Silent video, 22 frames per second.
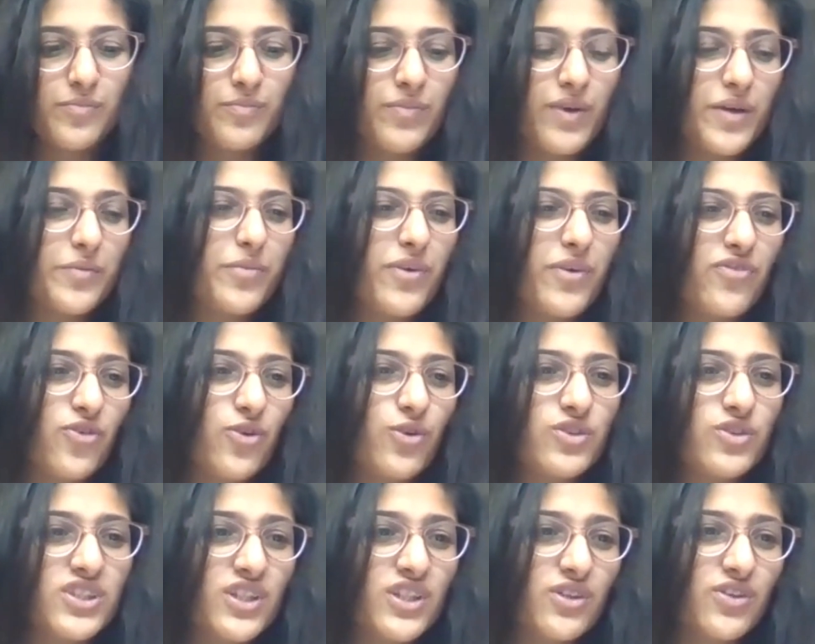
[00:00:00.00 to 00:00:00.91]
but
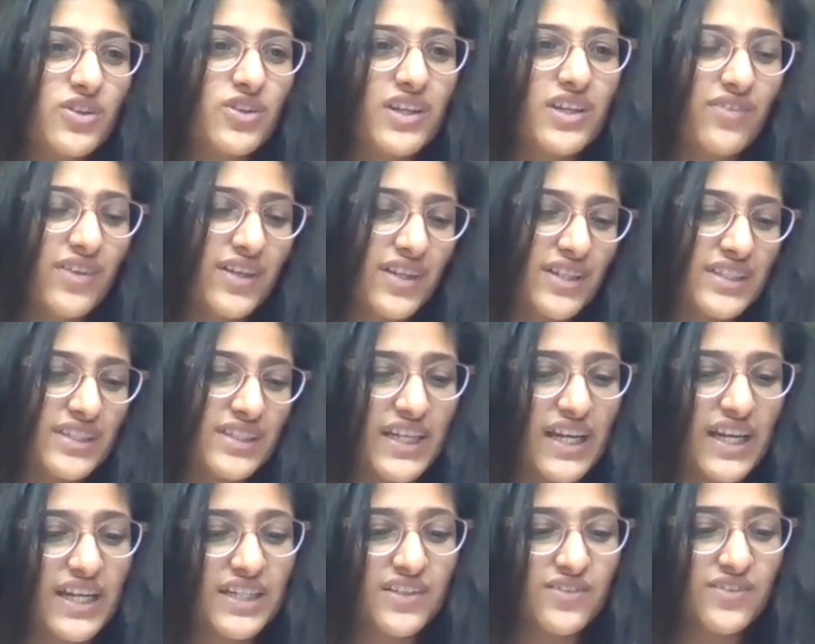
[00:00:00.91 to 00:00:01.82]
before she could even
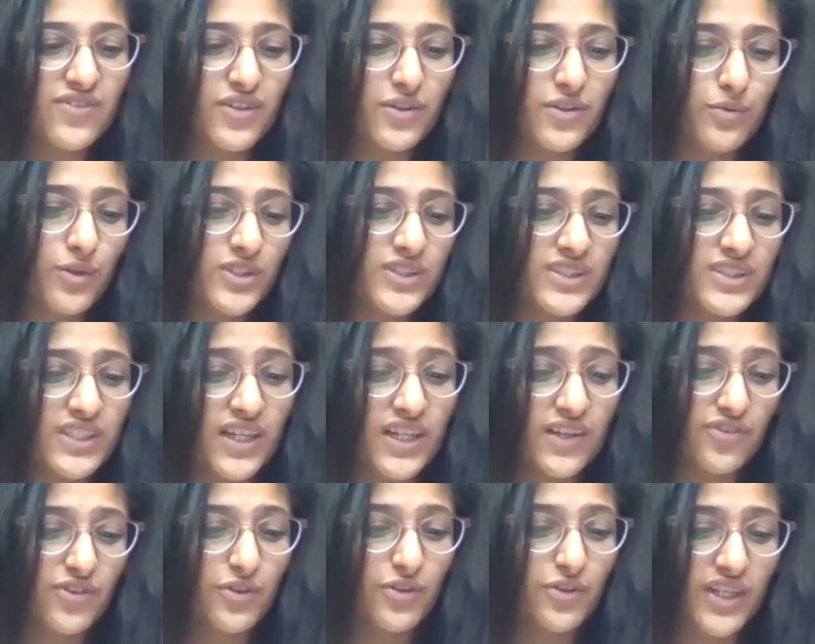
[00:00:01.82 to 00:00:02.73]
decide if it was
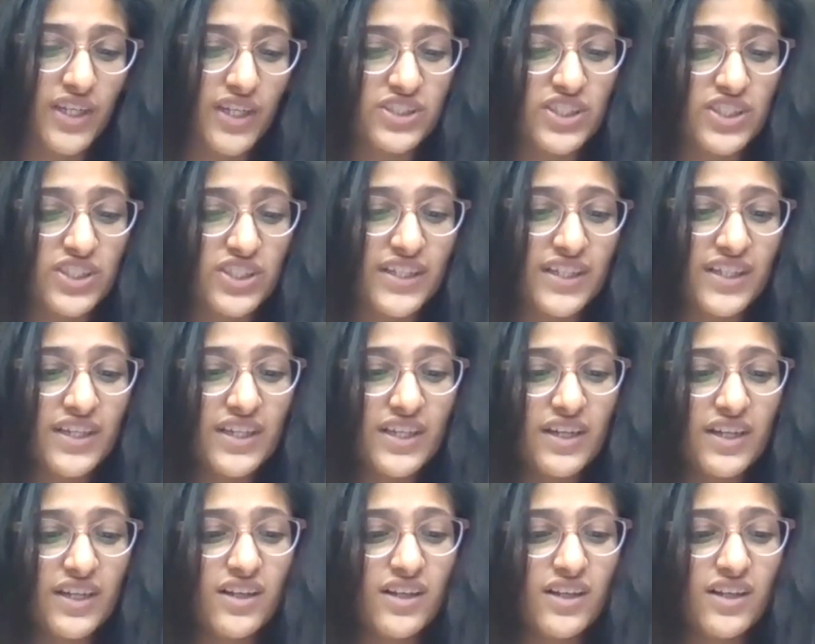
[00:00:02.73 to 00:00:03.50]
safe to touch it,